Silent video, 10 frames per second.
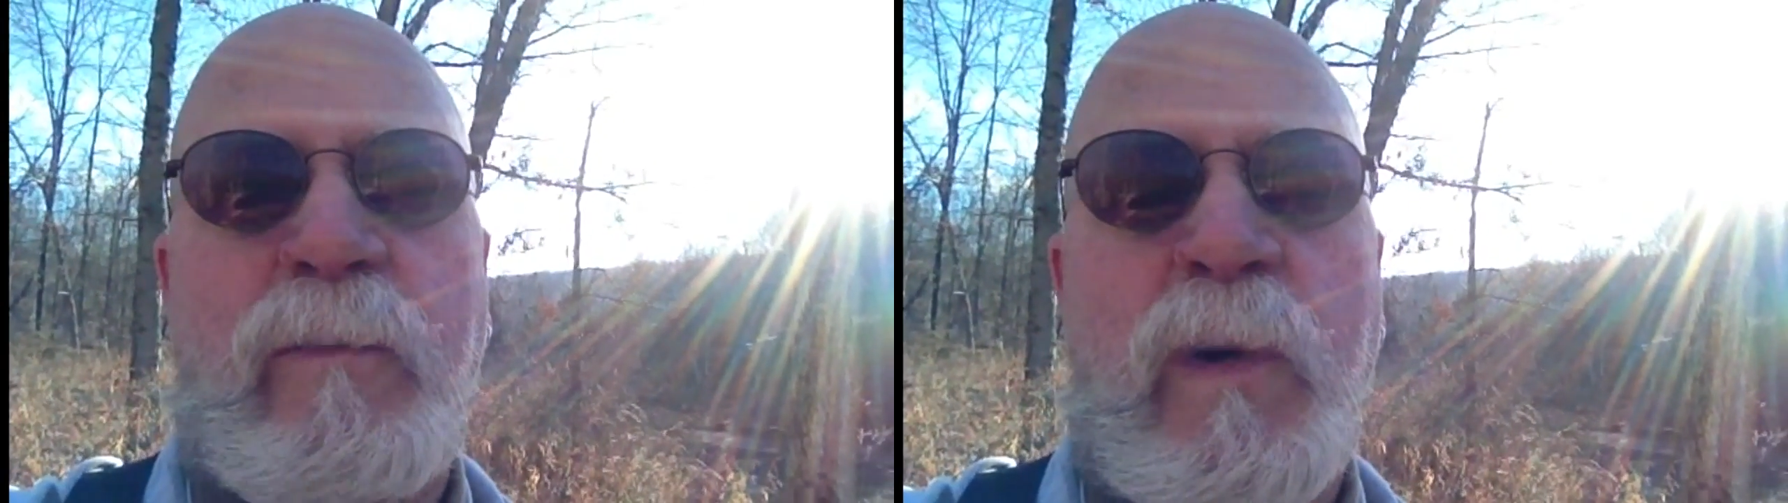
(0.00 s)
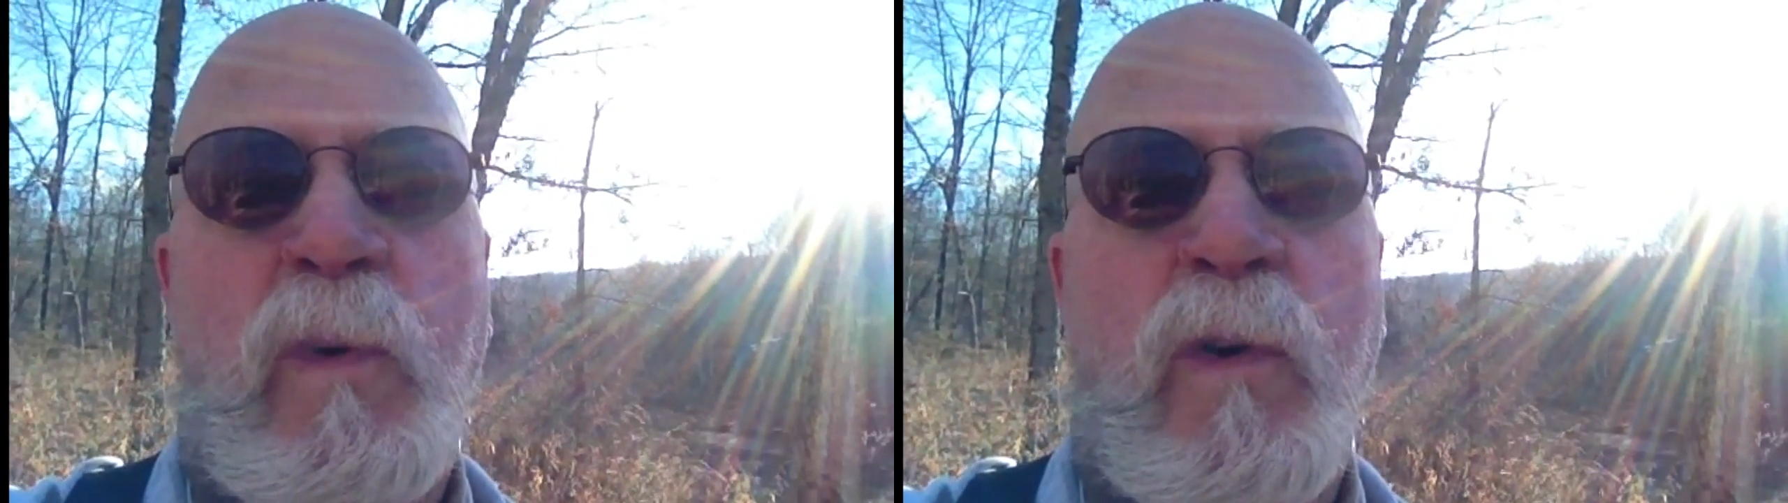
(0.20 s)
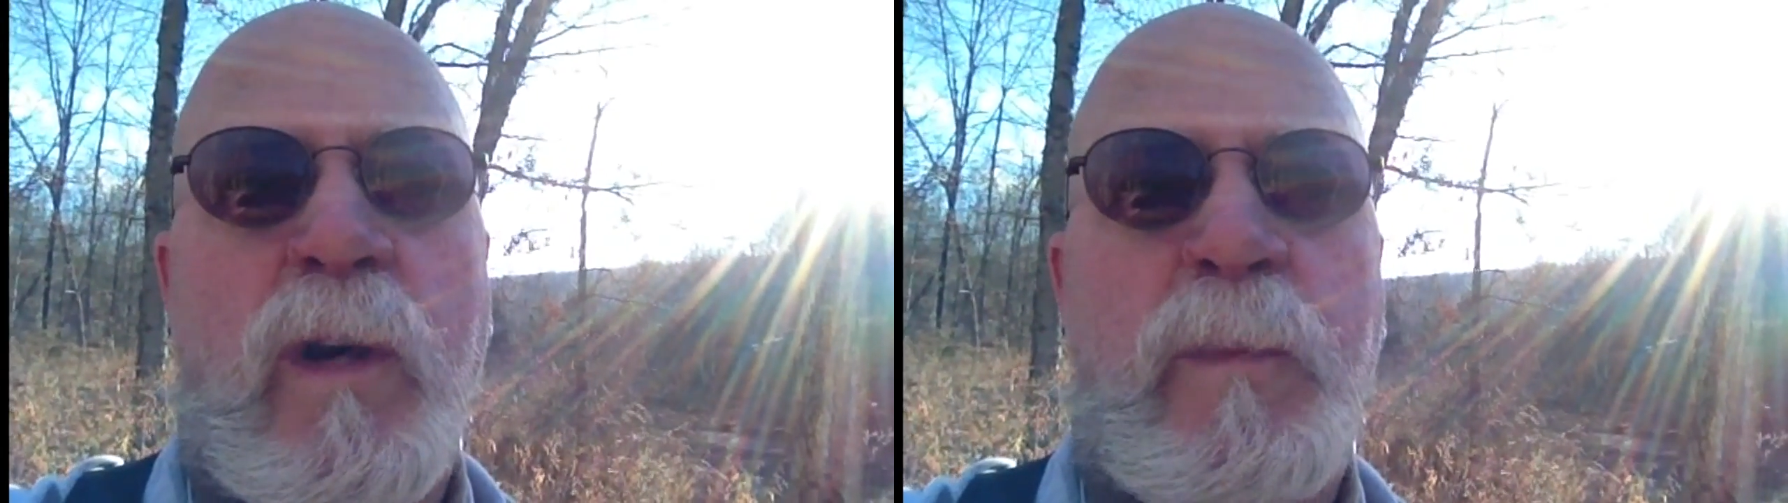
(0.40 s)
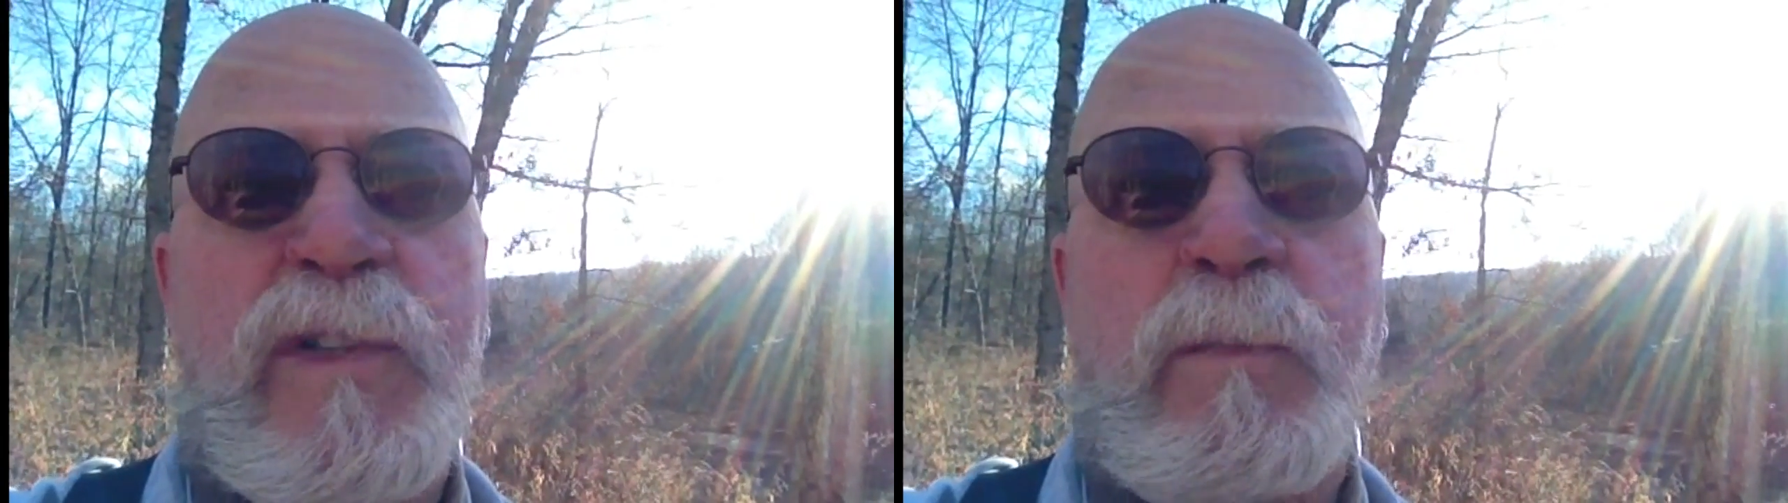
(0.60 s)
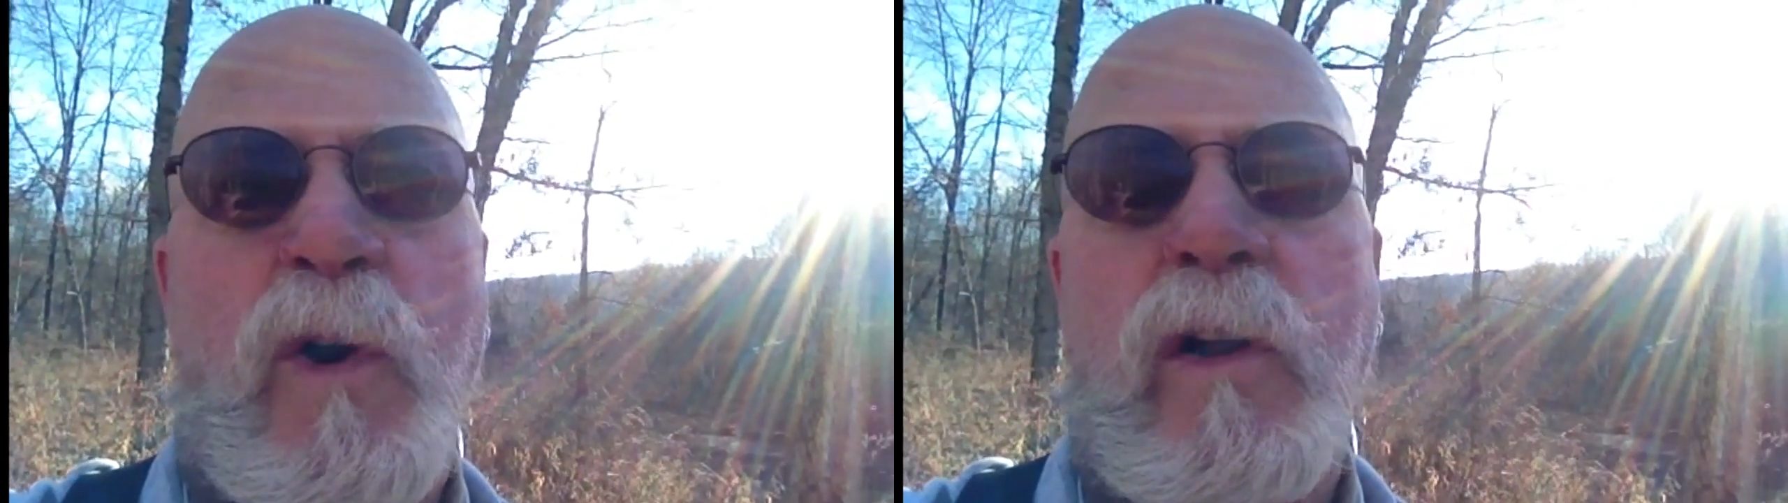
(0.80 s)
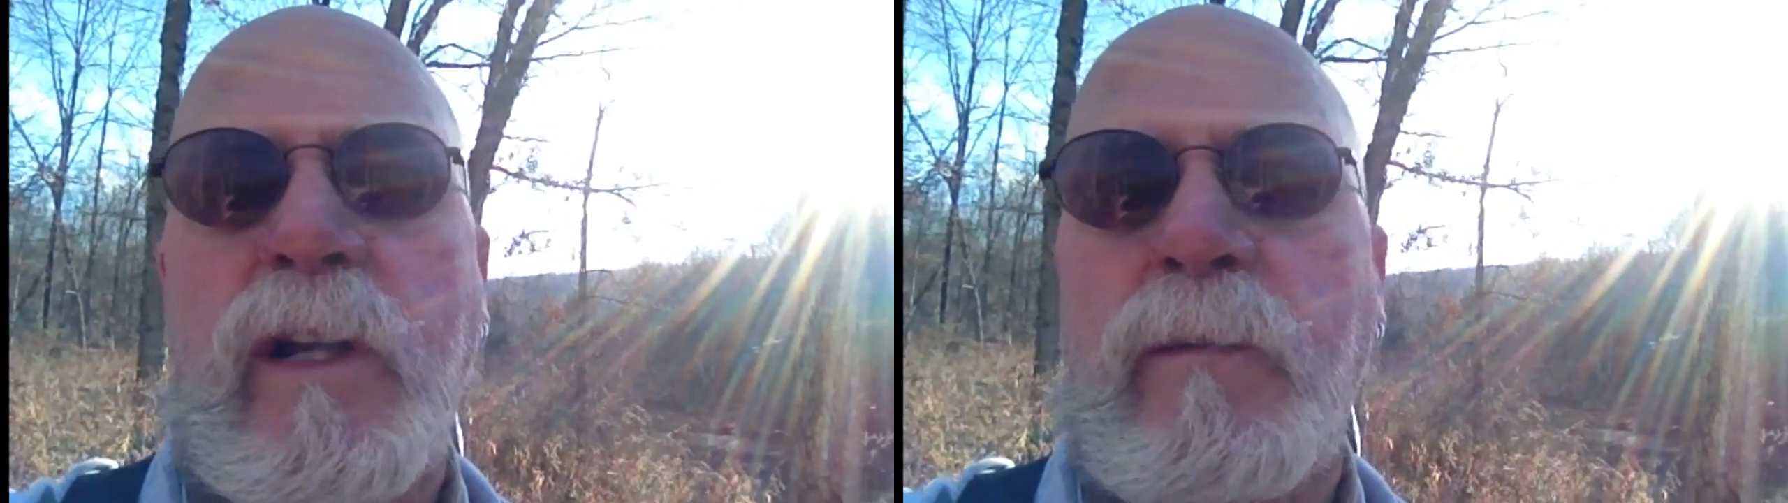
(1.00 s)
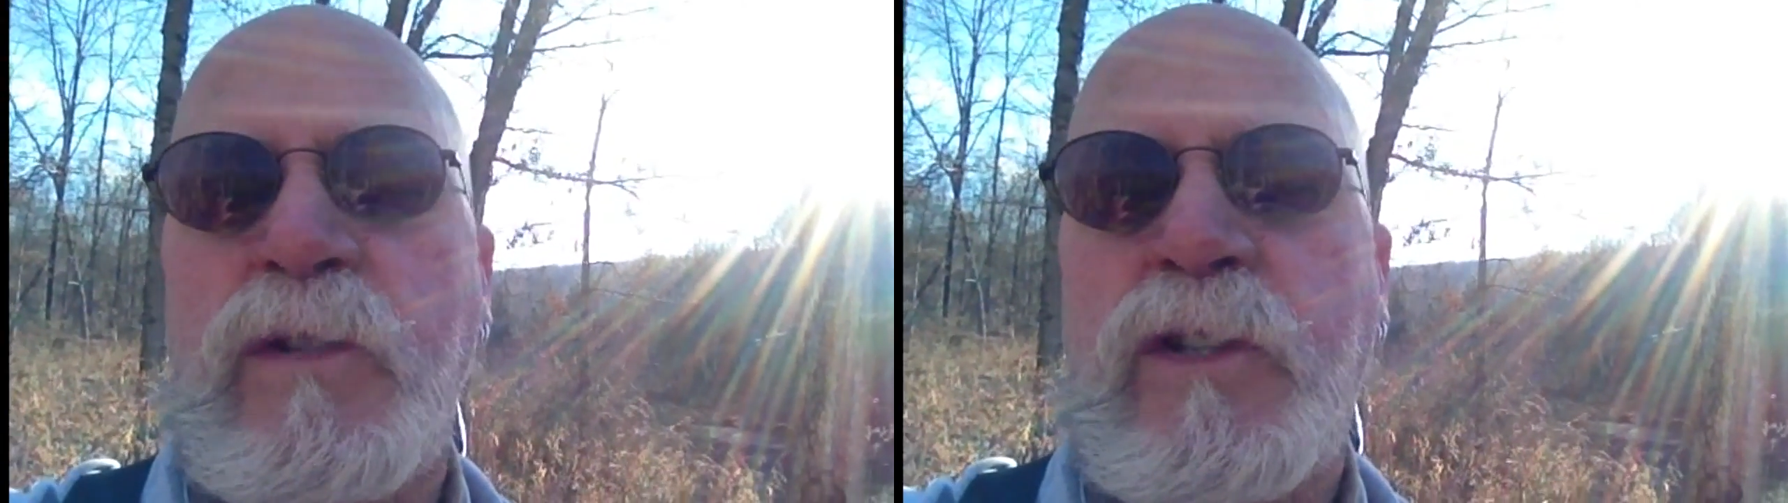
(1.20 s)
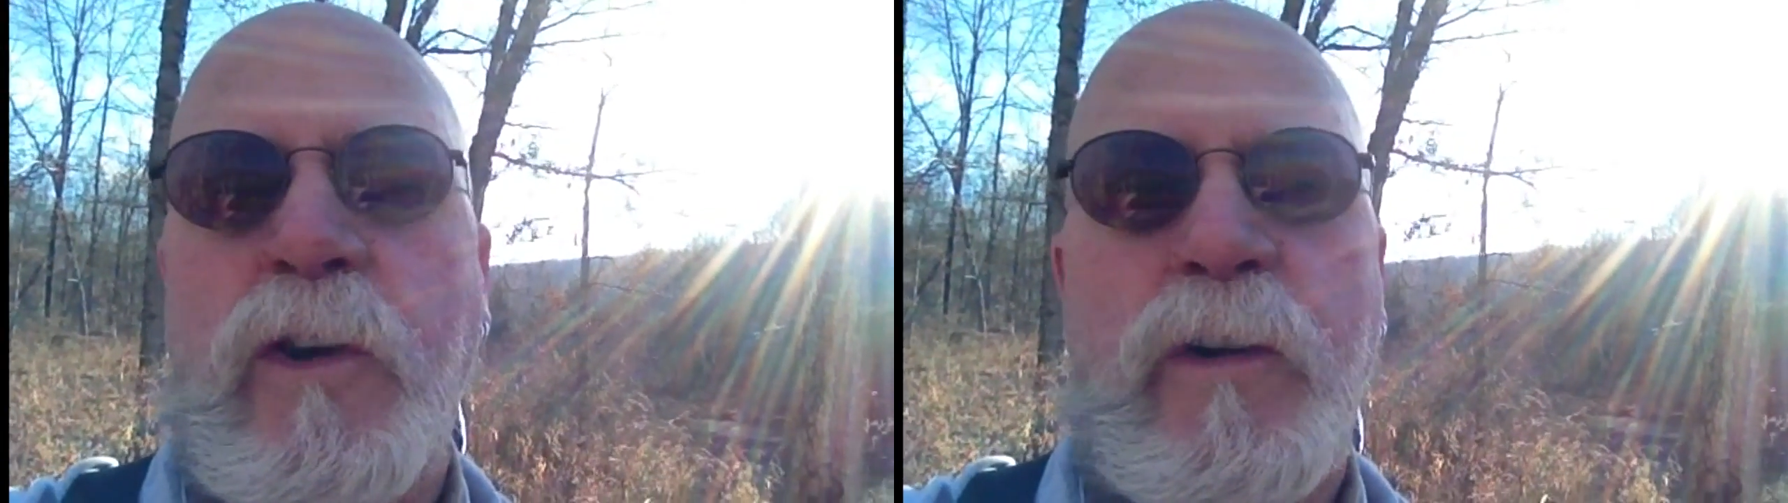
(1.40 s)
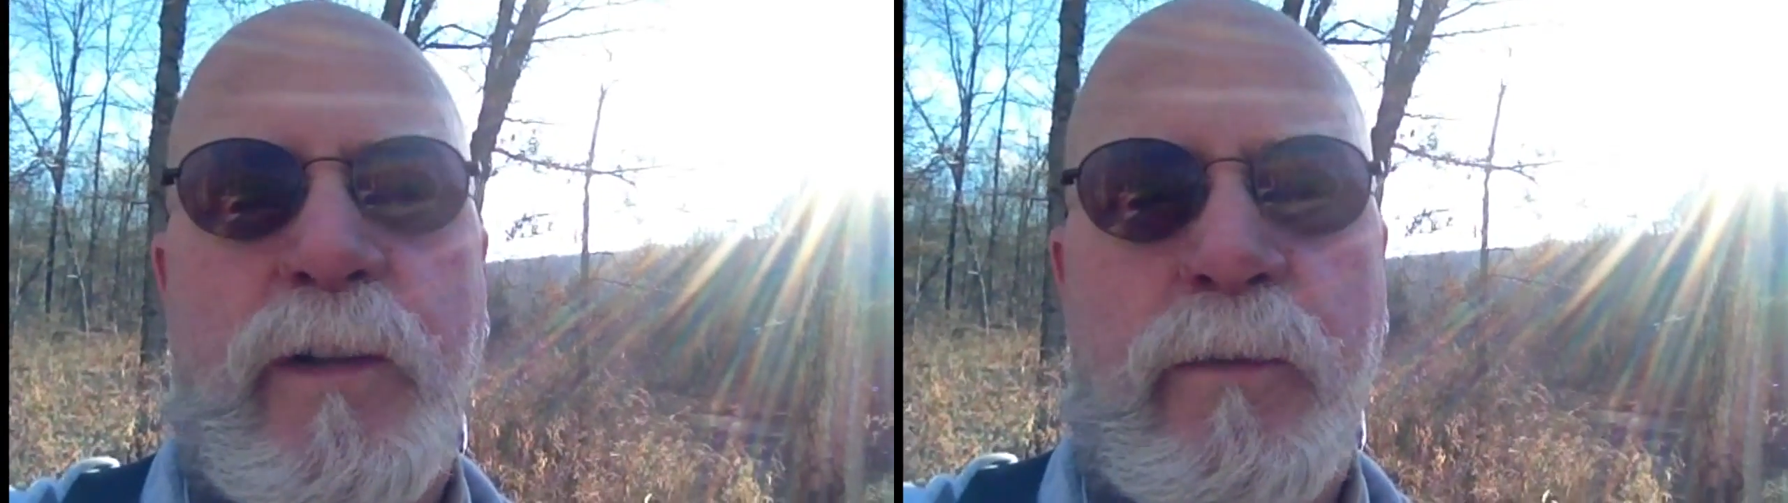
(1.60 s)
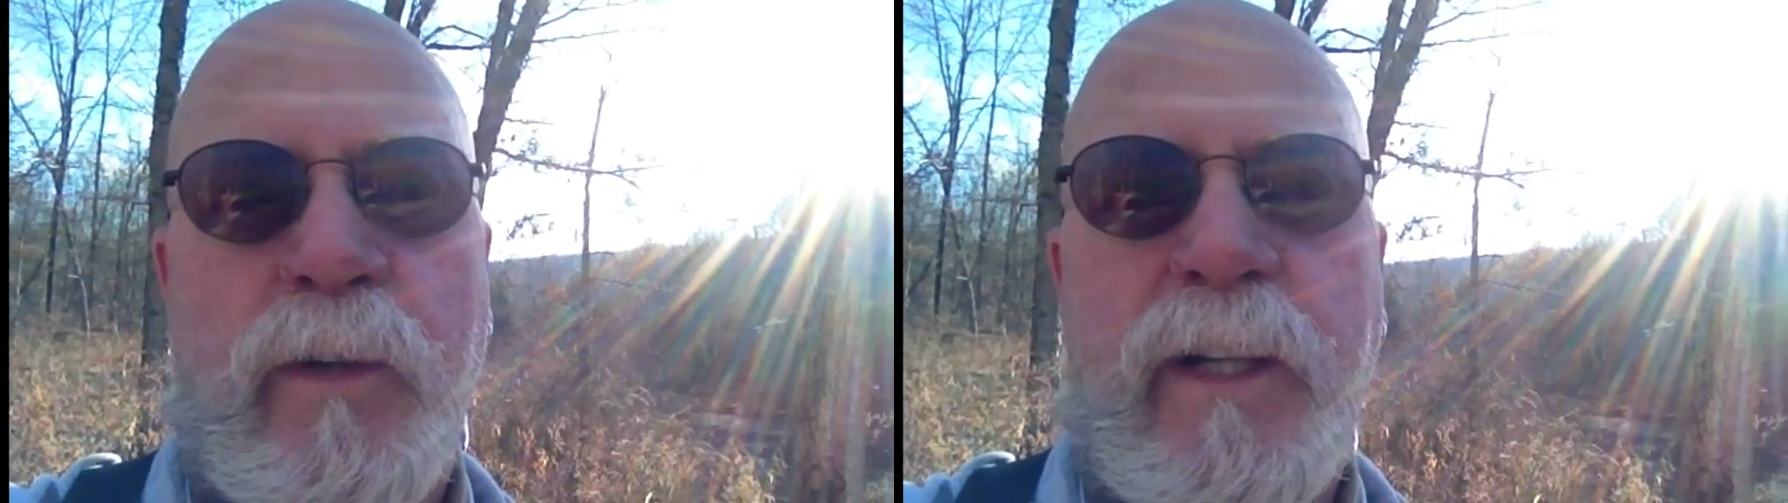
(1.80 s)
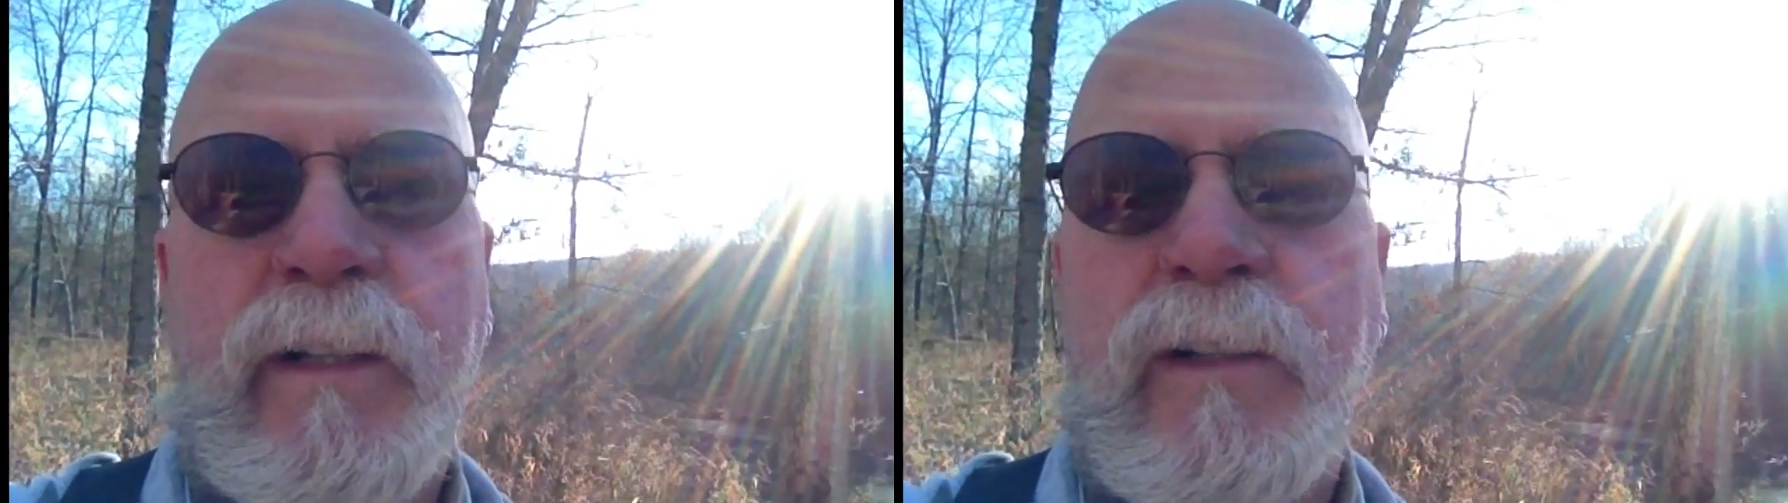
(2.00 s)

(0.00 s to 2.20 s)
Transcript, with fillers: and we woke up this morning, it was thirty-three.